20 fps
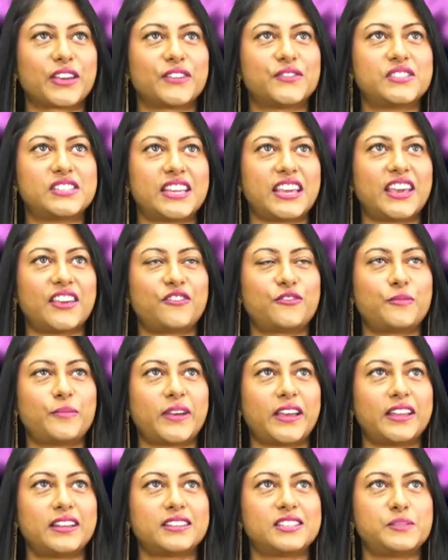of TIFF,
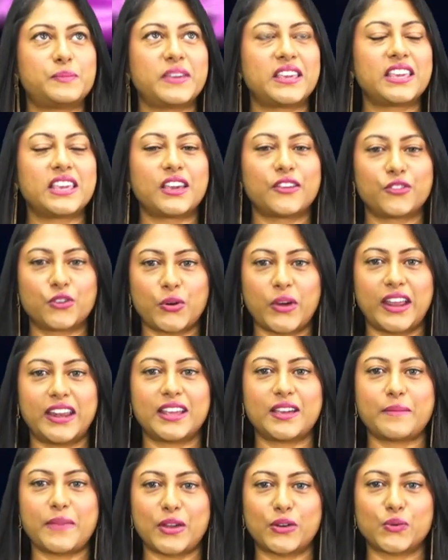but speaking of
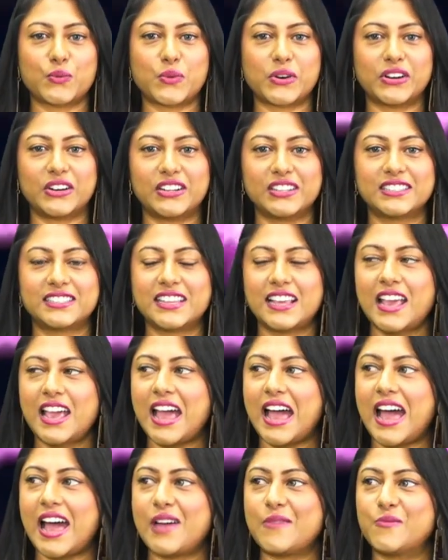creating a better world,
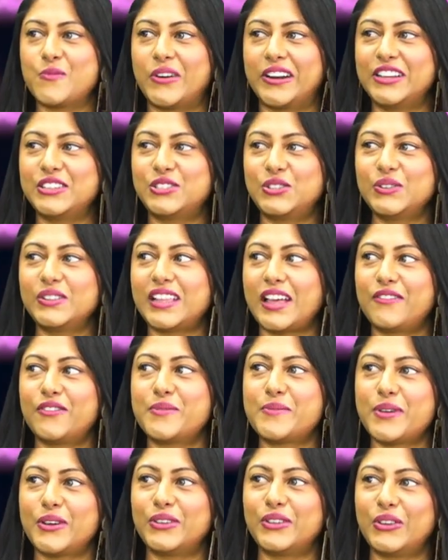um, what I do love
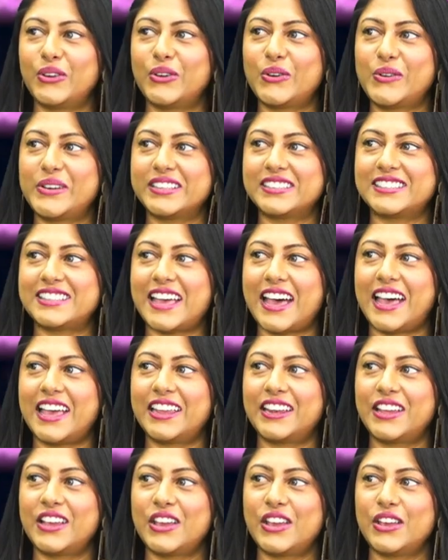about you is
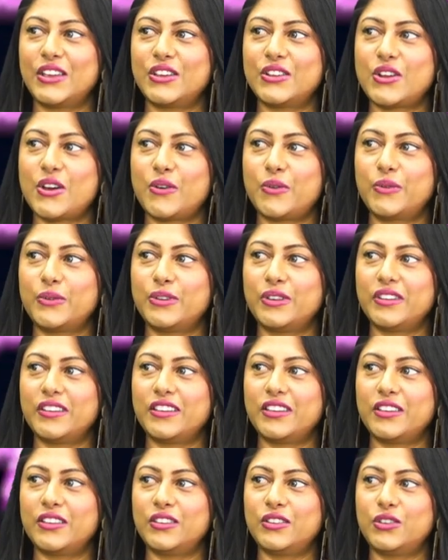that, you know,
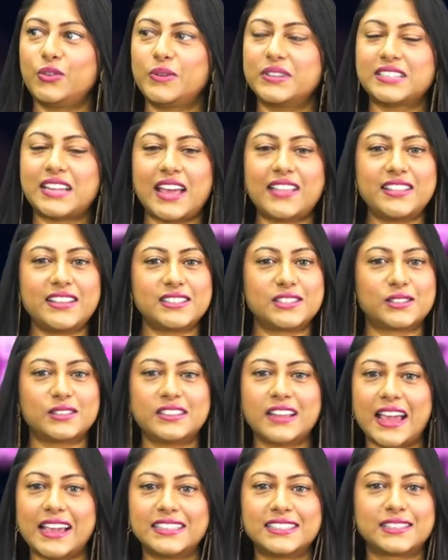you attend these
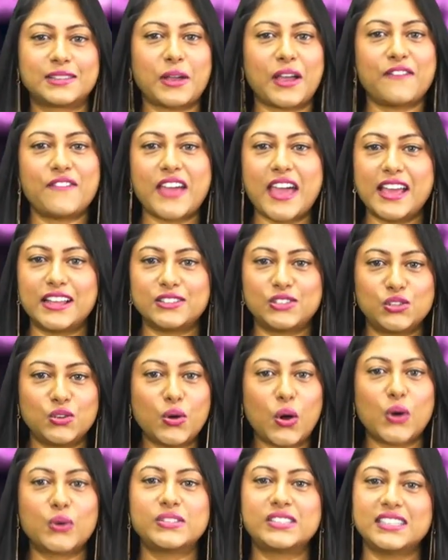nice events,
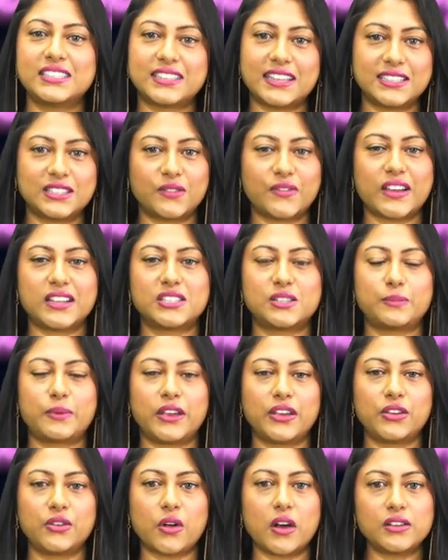you host these nice events,
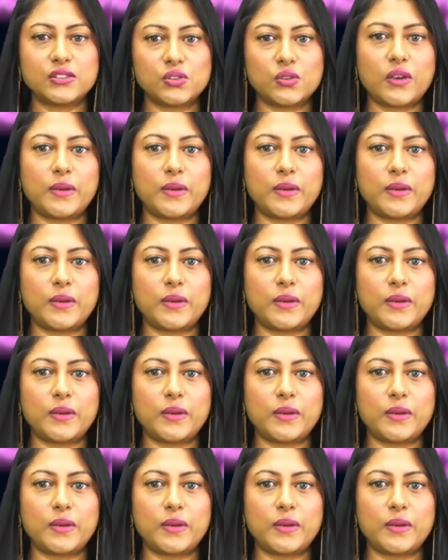but you're also